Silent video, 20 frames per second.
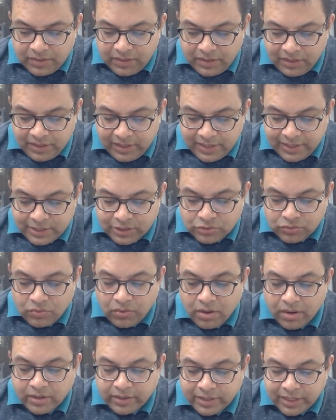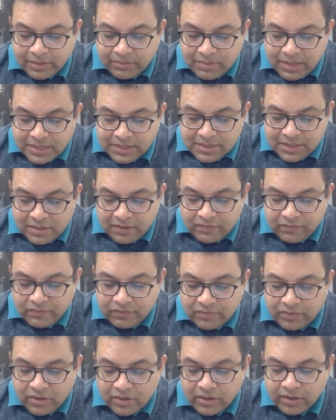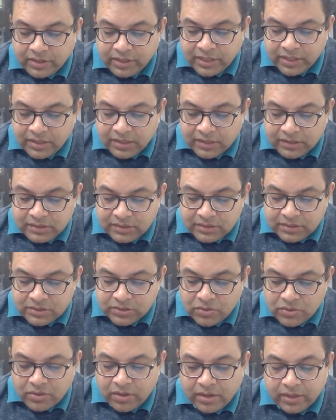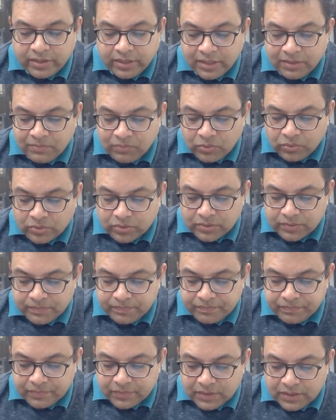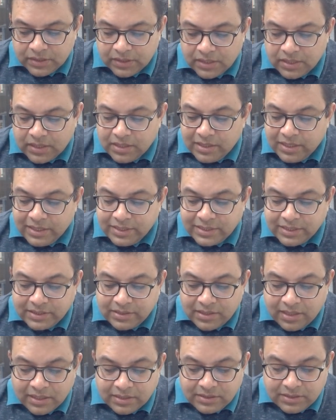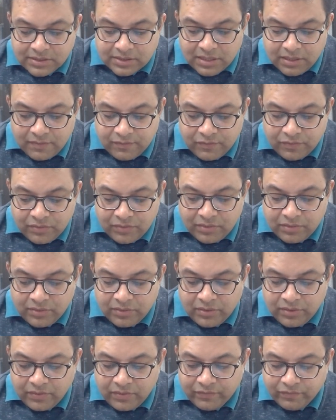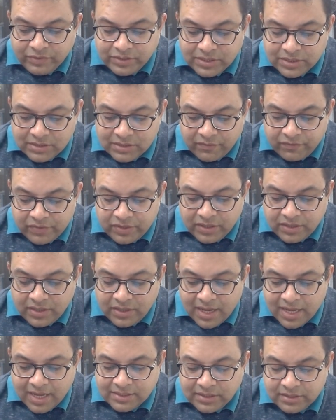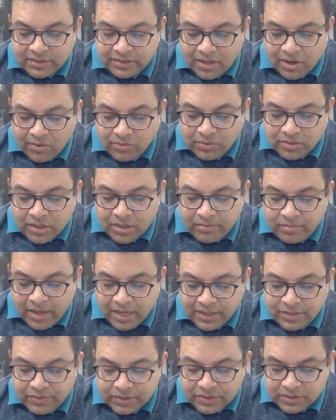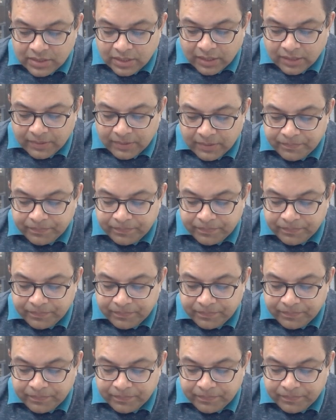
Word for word: Leads to hurting myself hurting others or hurting both? Is it unskillful with suffering as its outcome and result?